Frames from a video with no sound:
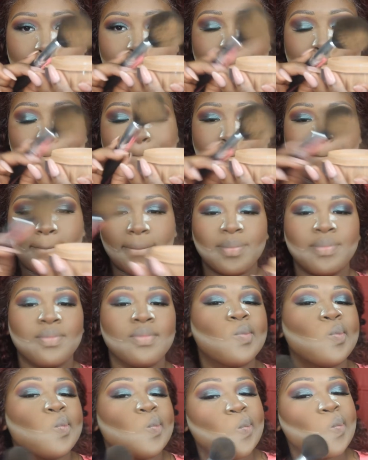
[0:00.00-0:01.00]

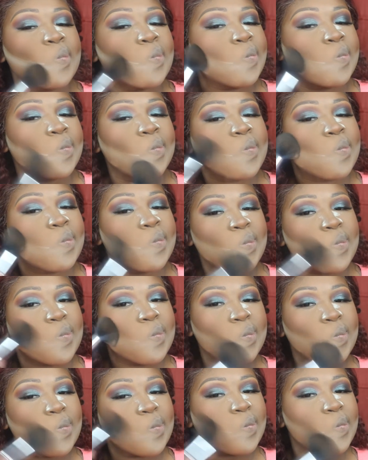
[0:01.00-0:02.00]

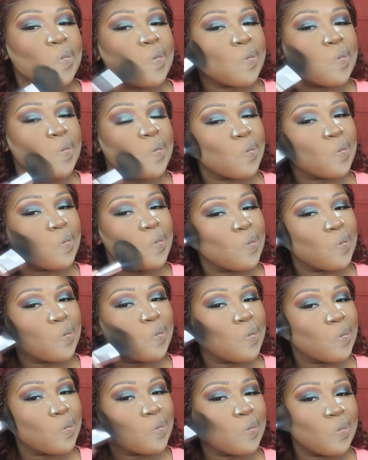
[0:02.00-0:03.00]

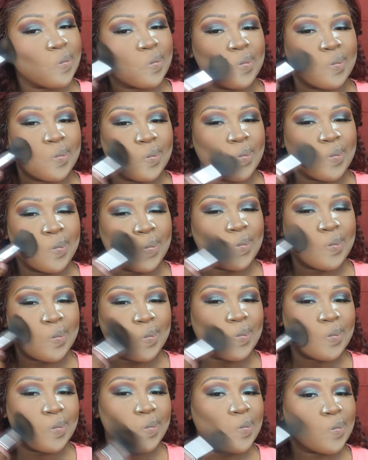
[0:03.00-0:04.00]

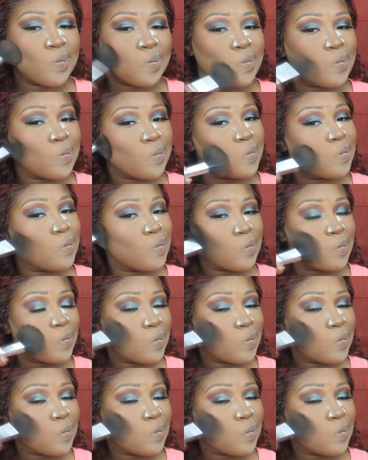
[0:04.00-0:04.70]
(silence)